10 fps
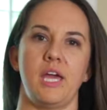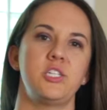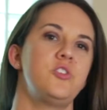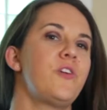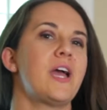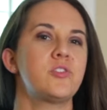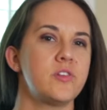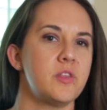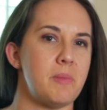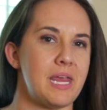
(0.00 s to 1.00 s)
As you factor
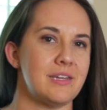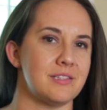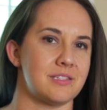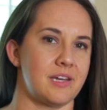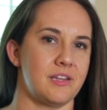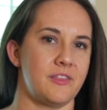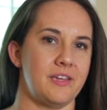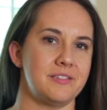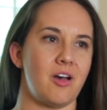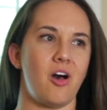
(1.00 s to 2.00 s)
in the maintenance side of
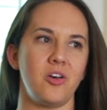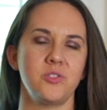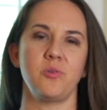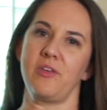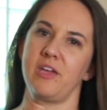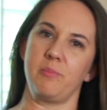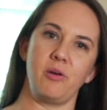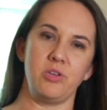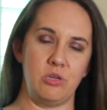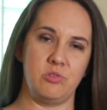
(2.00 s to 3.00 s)
things, also think
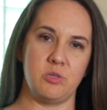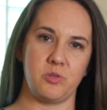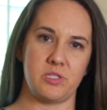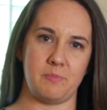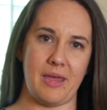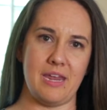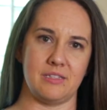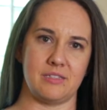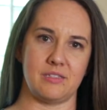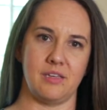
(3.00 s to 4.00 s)
about usable
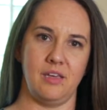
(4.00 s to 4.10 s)
space.